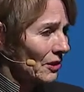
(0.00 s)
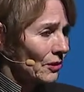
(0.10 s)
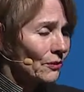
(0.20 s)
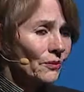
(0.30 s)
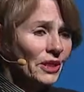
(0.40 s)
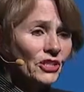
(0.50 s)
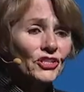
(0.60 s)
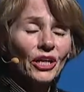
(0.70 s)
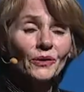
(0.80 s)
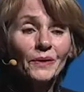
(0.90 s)

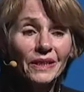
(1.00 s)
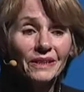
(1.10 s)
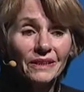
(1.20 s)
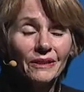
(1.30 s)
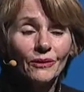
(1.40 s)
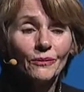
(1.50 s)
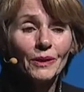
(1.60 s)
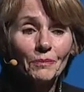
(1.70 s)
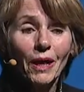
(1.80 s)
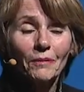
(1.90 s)
regenerated,
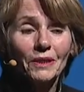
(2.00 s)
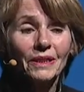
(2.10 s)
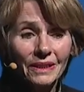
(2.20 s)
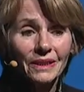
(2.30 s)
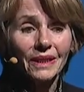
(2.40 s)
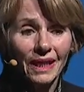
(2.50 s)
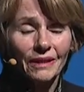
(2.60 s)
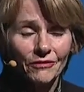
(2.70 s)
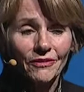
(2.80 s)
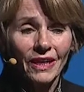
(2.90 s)
repopulated
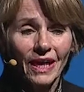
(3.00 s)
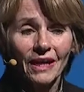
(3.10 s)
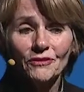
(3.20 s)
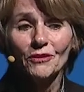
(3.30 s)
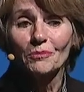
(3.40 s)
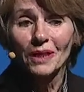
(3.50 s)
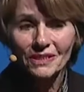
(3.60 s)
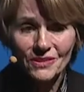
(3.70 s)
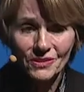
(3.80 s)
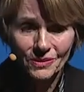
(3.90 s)
life after the
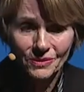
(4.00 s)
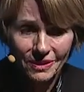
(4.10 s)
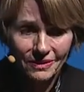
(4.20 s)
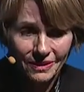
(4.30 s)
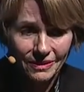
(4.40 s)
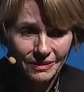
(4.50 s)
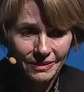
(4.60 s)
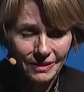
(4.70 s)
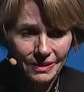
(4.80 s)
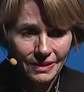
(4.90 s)
Pleistocene era.
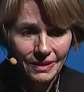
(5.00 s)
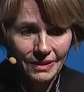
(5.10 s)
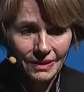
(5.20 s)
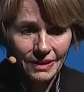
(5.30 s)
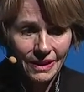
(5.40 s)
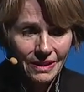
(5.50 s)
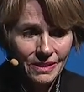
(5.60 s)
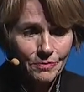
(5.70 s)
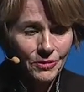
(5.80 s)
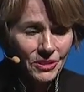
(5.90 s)
And it's
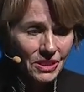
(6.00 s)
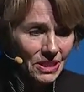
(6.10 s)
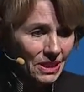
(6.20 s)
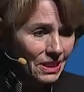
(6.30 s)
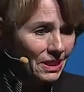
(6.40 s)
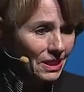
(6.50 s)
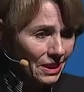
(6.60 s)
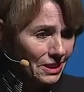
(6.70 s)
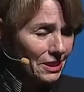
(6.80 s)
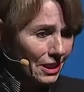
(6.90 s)
pristine and
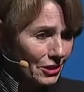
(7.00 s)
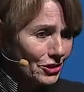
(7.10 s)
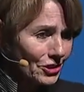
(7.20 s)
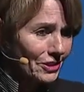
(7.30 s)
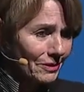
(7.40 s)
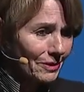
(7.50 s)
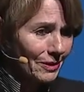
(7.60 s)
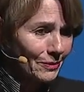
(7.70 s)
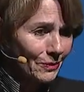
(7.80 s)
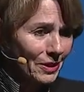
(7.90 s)
untouched.
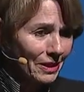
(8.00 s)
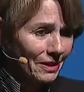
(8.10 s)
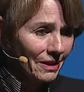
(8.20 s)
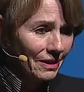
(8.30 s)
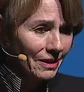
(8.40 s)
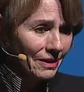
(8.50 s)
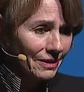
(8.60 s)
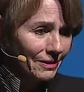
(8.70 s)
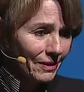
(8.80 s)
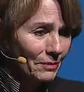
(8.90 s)
We
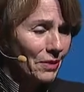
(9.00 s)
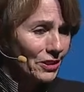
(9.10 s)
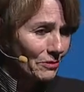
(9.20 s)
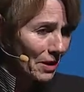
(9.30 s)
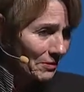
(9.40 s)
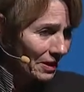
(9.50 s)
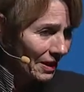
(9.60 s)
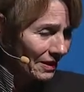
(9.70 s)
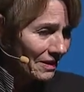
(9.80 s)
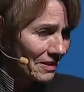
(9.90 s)
at Pachamama
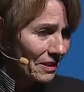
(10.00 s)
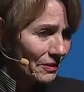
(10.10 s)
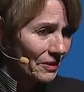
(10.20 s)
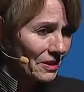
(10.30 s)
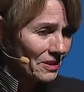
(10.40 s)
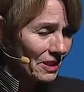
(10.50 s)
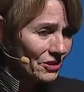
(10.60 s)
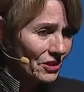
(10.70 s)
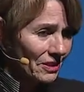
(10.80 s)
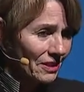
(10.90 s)
Alliance, our
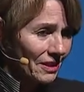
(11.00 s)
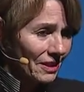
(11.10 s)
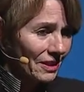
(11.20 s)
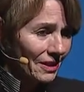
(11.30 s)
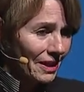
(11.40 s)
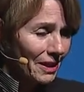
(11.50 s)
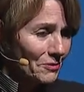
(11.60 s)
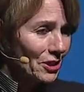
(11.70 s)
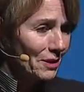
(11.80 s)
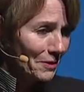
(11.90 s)
organization, aim
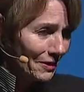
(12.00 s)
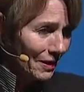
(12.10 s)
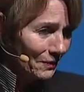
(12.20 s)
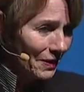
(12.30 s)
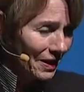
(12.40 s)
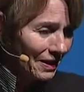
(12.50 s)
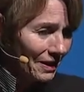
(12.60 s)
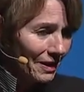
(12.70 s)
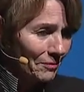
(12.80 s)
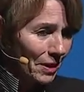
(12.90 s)
to keep it that way
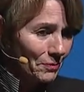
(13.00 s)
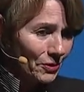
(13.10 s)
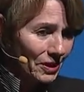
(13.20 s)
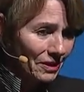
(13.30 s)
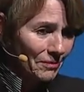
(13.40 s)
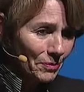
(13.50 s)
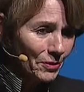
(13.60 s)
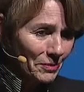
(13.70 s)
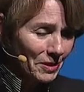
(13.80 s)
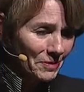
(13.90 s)
by putting it in
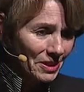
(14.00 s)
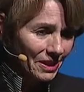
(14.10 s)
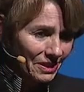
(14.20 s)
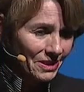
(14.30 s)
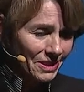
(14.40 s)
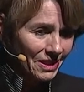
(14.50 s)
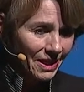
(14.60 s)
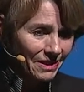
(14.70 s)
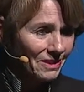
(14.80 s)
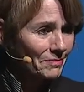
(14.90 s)
permanent protected
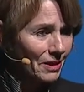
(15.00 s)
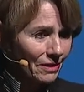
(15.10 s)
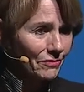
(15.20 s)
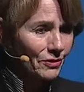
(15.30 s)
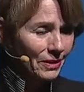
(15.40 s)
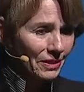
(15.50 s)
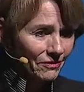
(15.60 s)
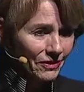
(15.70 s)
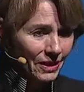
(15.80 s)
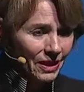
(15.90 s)
status. Many of you
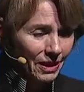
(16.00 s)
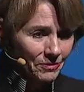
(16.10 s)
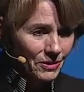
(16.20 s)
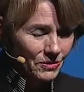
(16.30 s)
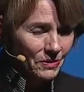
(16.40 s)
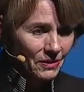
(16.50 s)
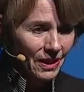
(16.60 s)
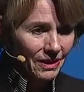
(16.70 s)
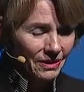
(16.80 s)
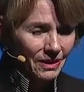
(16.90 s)
have helped us with
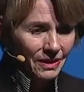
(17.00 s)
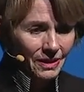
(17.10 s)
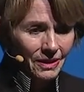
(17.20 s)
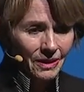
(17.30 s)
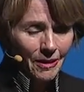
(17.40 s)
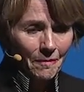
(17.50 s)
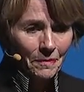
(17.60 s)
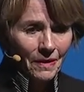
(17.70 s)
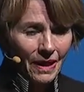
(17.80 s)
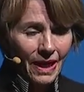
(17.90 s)
that.
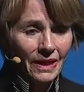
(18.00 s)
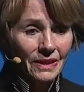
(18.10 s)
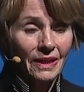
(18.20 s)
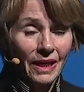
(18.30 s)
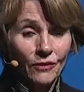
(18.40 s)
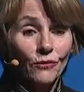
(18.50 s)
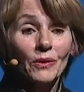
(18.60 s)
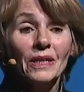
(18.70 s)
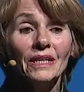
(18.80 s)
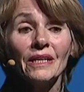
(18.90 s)
And it can
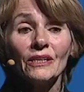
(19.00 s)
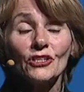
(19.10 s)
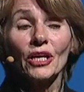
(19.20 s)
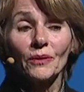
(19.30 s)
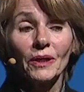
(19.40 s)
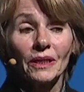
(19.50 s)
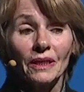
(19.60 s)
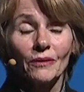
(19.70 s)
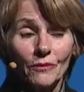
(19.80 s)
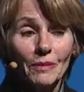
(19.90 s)
regenerate
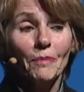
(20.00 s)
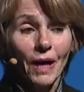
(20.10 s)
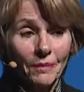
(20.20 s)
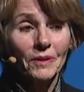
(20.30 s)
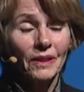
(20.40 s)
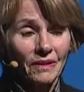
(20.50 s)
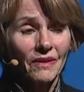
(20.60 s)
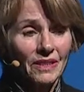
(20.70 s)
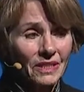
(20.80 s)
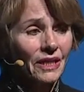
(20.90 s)
and repopulate
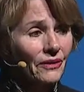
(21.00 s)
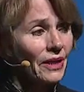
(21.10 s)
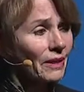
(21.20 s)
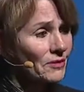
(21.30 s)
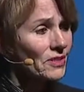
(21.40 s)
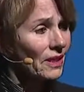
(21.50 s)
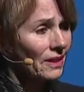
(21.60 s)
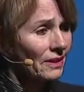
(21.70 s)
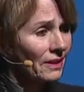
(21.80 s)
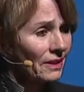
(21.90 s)
the entire Amazon